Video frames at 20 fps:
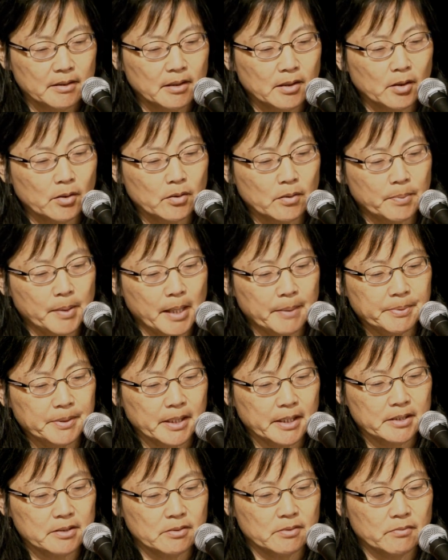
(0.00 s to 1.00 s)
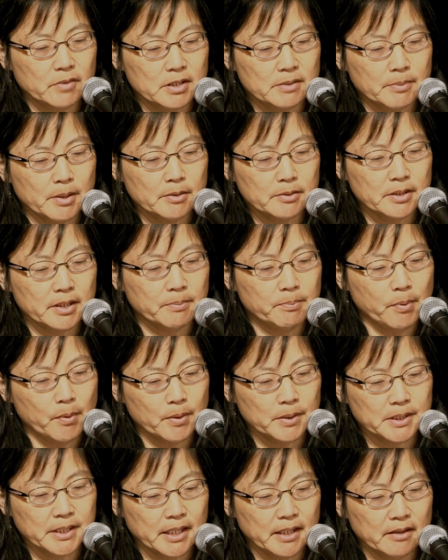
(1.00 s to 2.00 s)
The local population was mostly
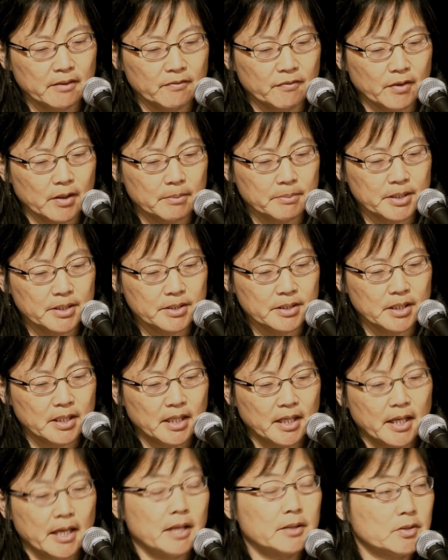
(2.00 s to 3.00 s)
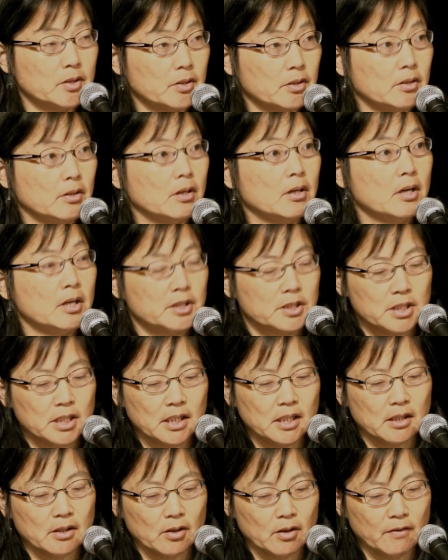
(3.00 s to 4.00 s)
poor tenant farmers, as
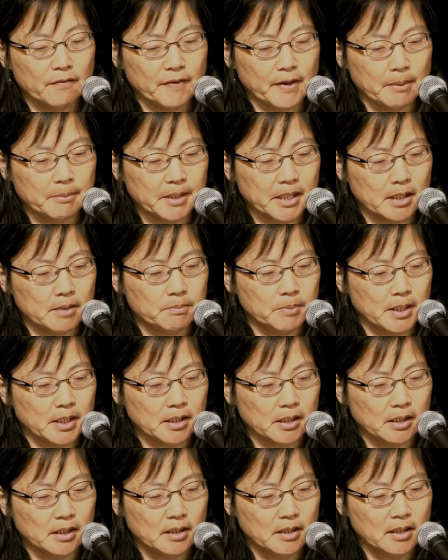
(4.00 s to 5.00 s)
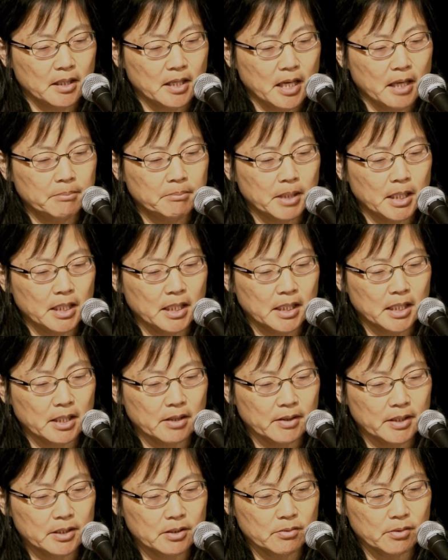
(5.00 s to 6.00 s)
she and her family had been, and many
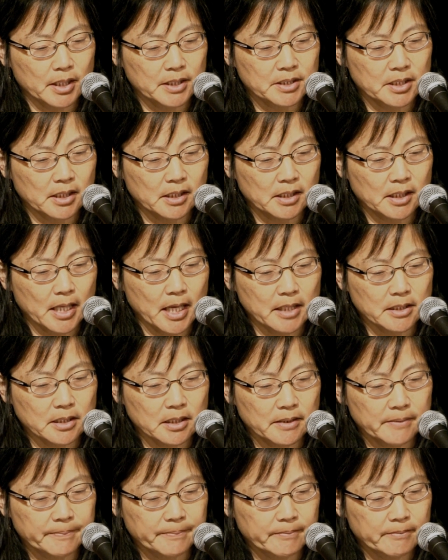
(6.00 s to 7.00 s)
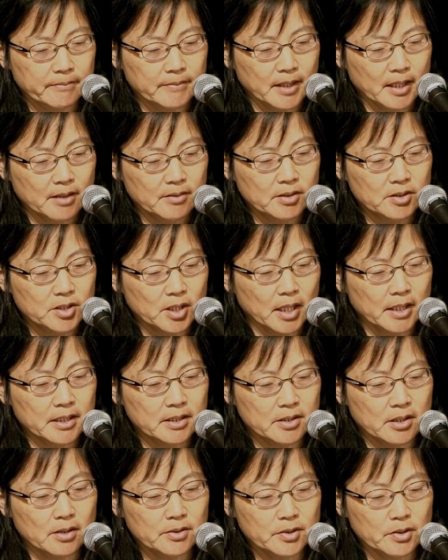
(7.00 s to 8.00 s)
carried crushing debt. The
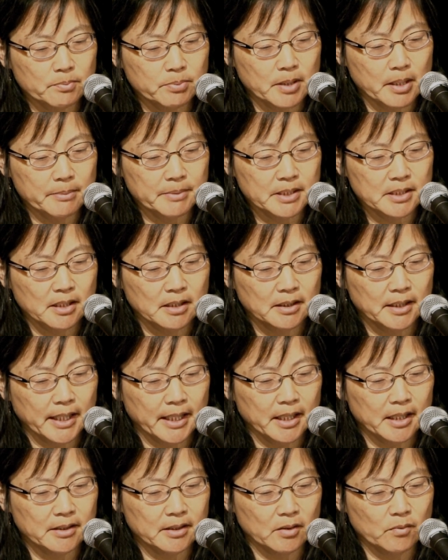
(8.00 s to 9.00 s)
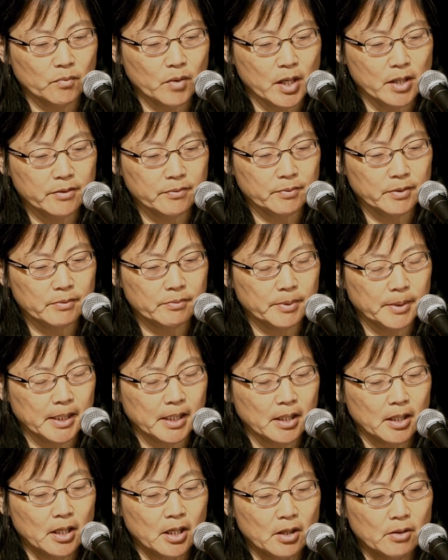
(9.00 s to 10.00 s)
Chinese also promised land and wealth would
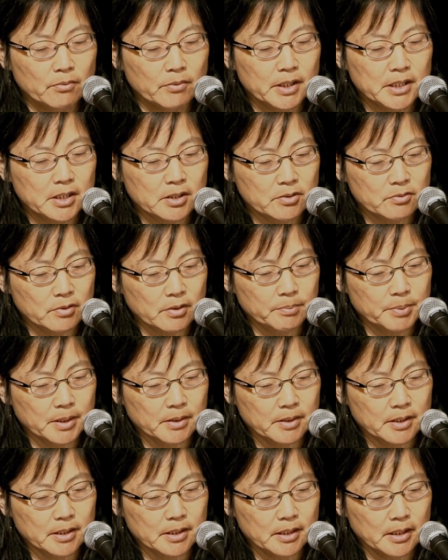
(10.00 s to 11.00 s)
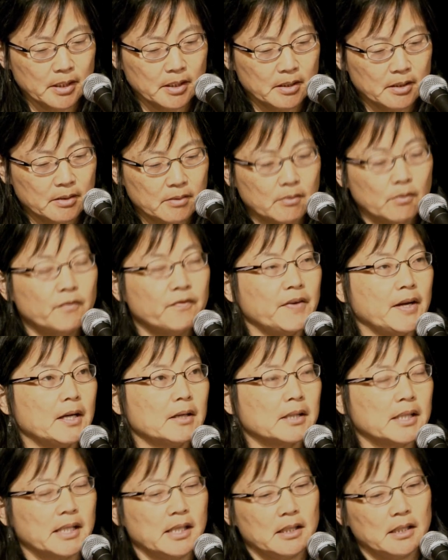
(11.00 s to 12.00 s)
be redistributed
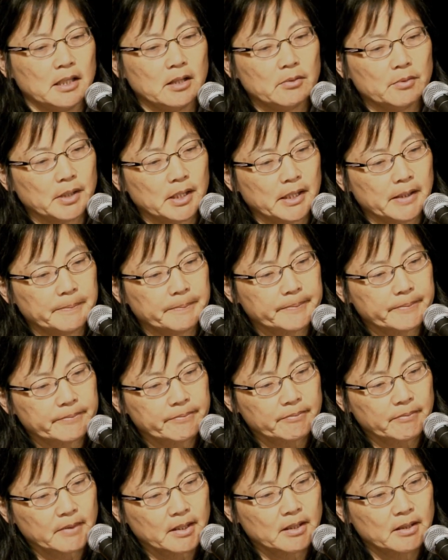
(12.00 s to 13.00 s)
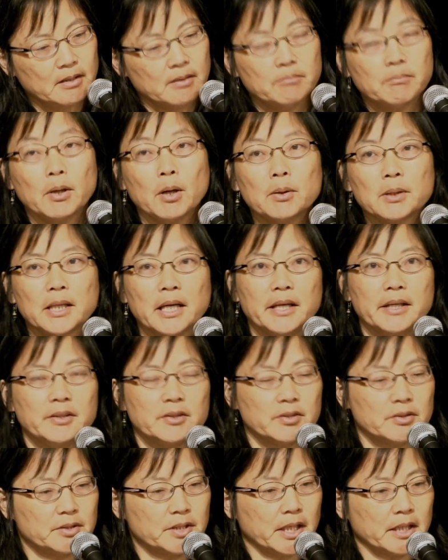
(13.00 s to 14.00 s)
fairly and equally. Bola
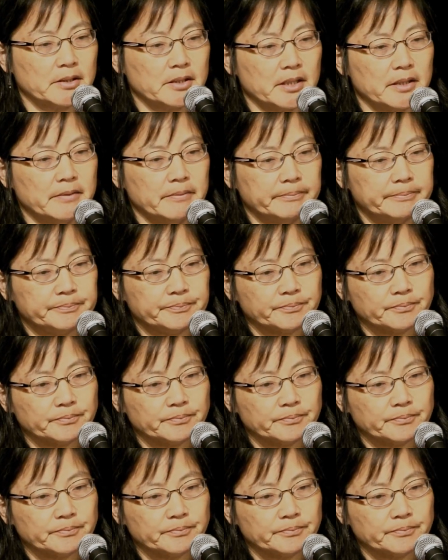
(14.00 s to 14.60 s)
interjected.